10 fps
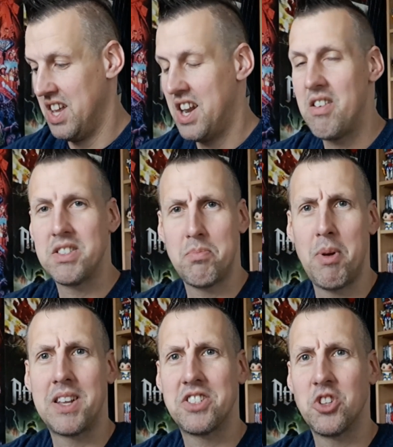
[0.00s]
there is a
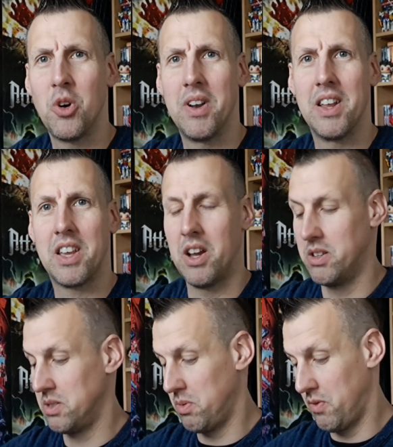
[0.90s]
big story that
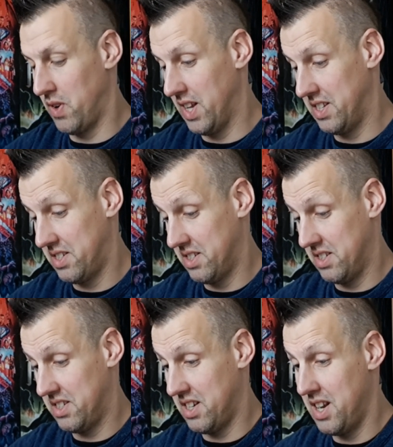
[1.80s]
goes with this.
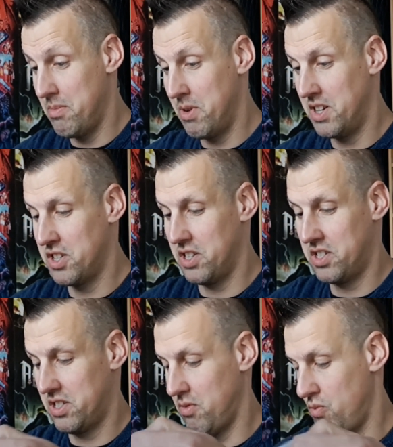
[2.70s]
So let me
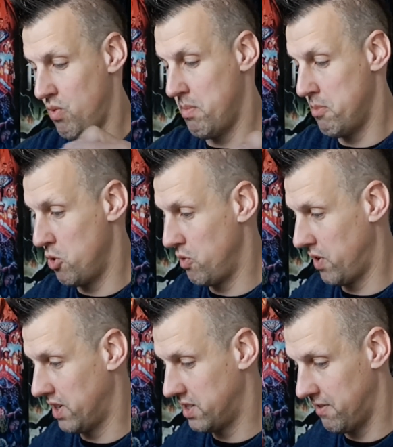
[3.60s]
just remove
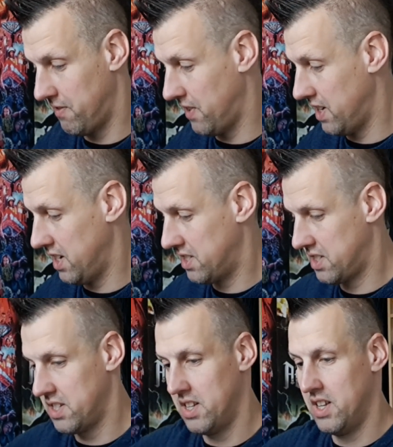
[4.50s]
it first.
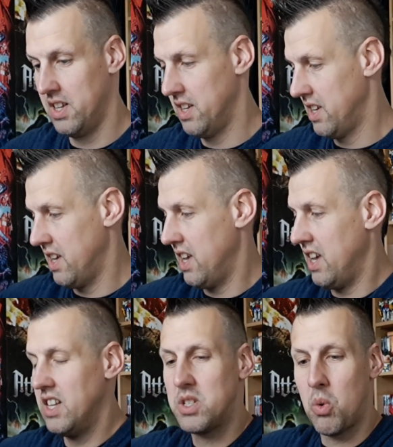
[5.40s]

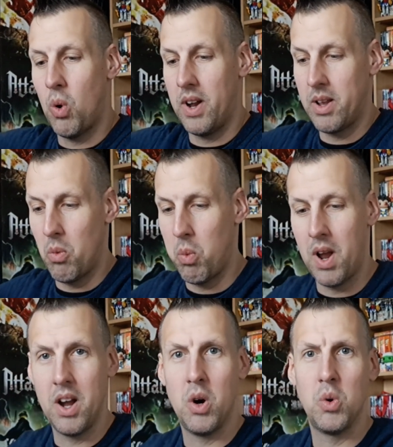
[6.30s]
It's quite
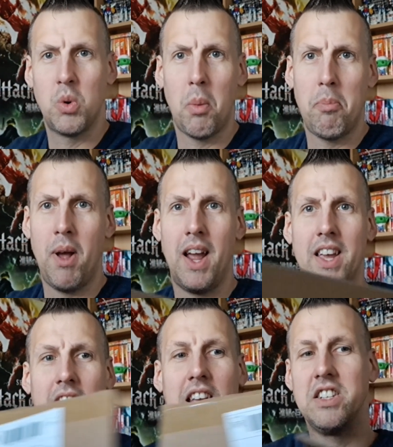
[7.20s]
well
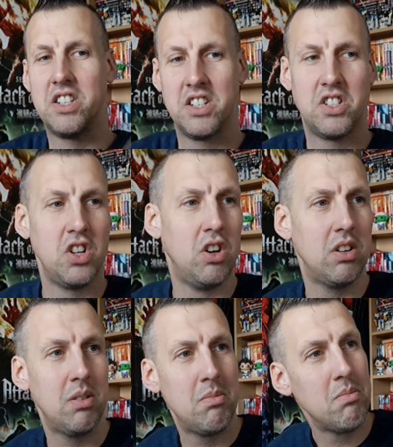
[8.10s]
packaged. There's not,
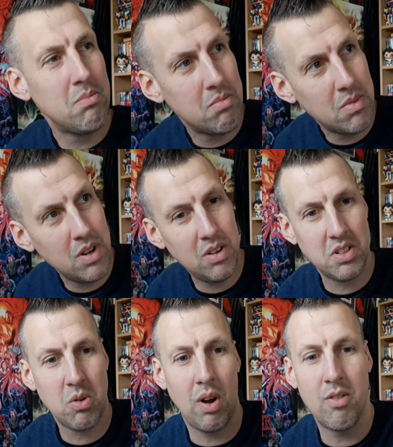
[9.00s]
oh, it's
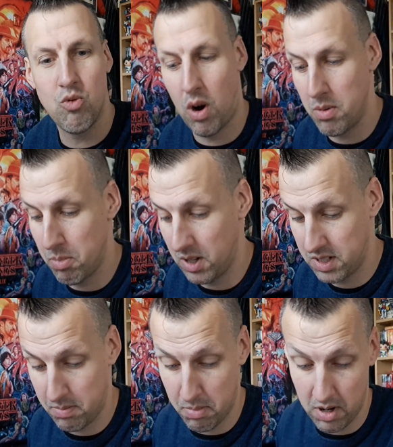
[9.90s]
quite a
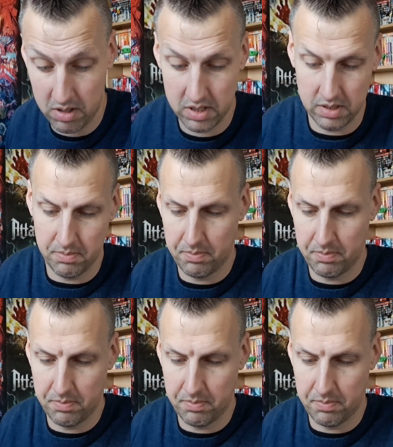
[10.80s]
robust box.